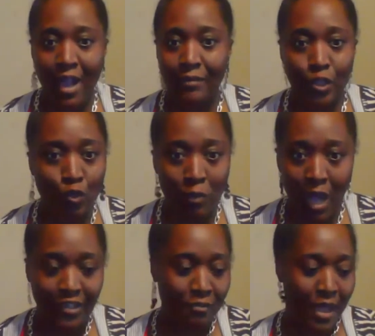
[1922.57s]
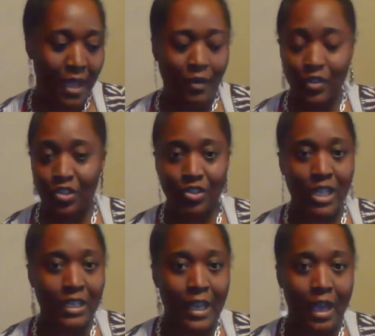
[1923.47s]
I have a toolbox in my house. I so just
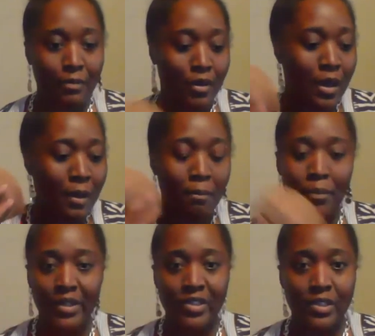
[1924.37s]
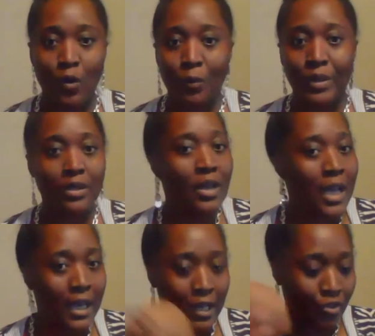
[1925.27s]
take the hammer, bust this open,
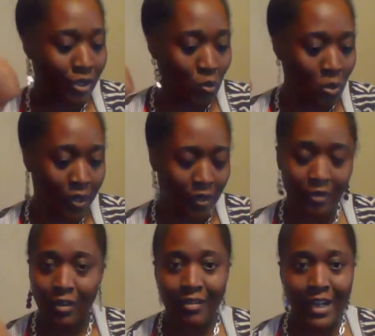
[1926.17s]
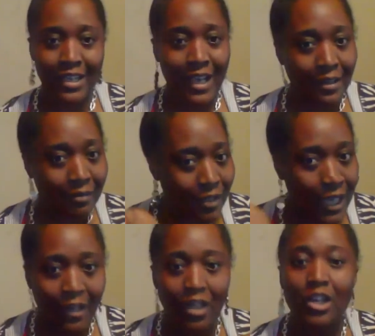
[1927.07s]
and I drink the water, all right? You gotta,
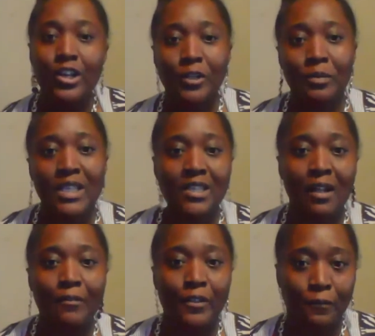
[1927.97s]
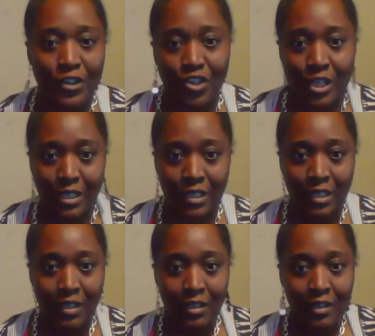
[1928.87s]
you gotta learn to be self-sufficient.
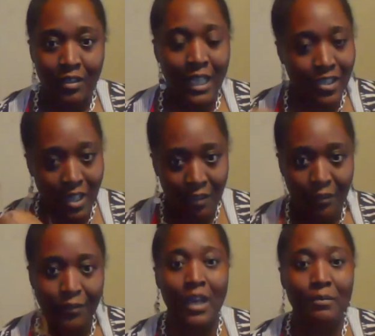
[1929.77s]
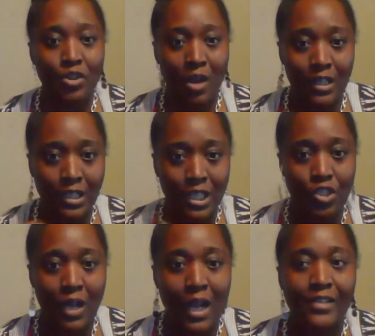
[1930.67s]
That's another thing I'm trying to
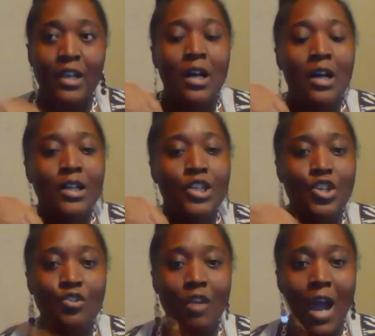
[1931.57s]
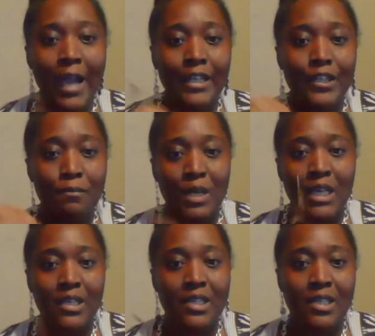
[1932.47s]
teach you guys. Try to
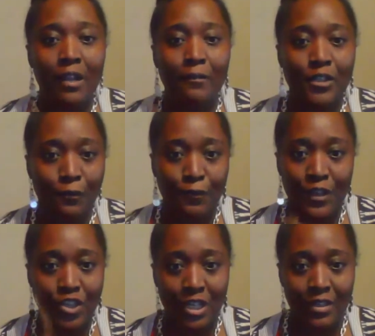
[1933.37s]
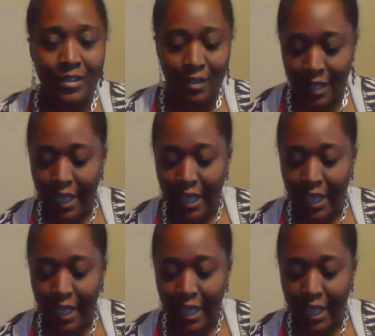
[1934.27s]
be self-sufficient.